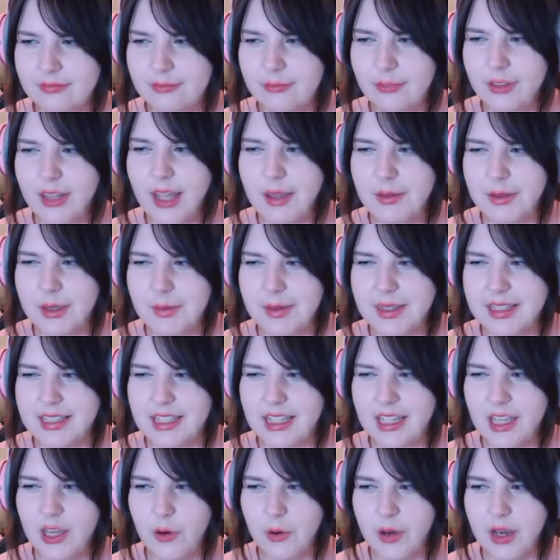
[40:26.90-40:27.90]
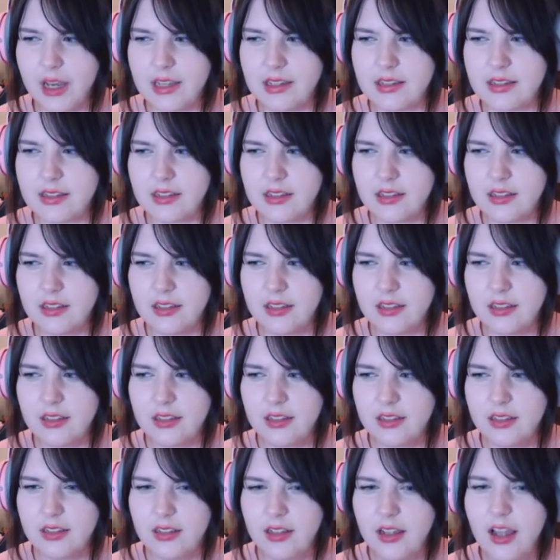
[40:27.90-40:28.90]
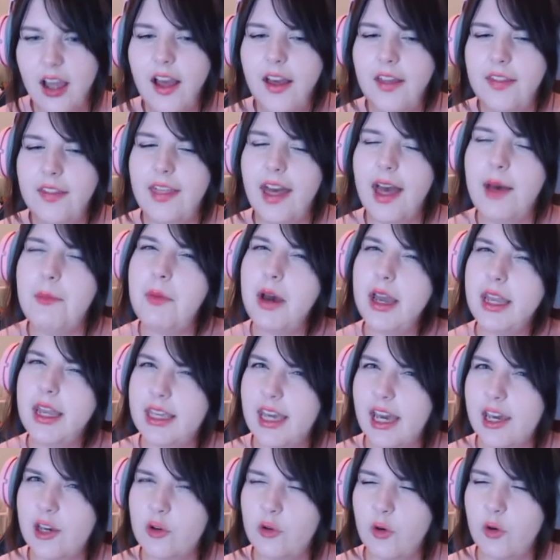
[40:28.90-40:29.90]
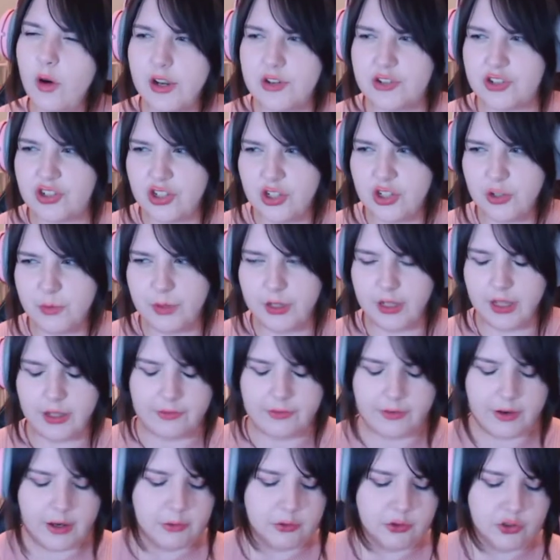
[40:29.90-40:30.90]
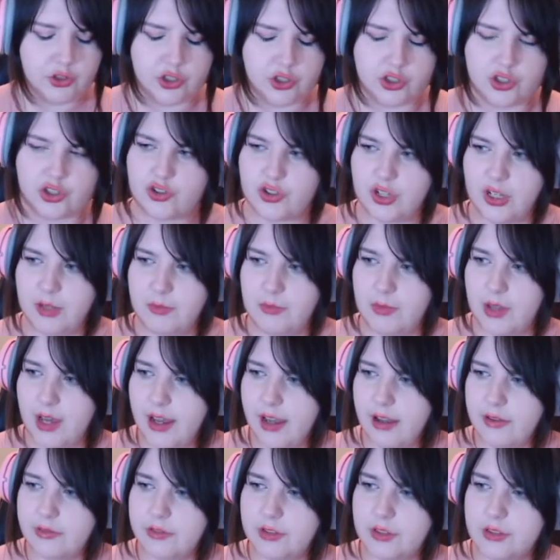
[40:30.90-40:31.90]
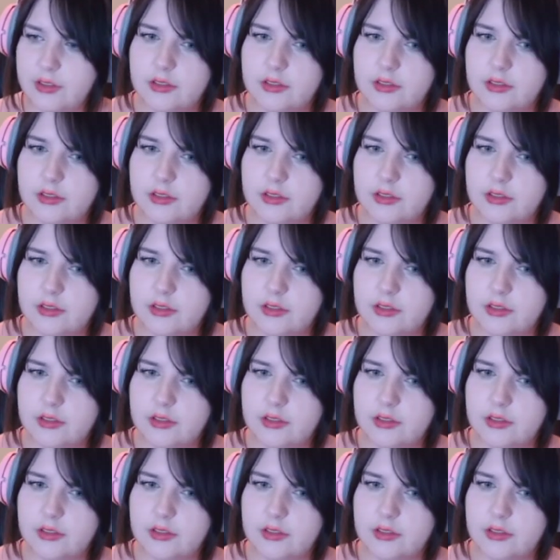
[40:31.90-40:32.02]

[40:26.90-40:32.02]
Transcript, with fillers: That would be TOS. That might get questionable if I were to stream that ever.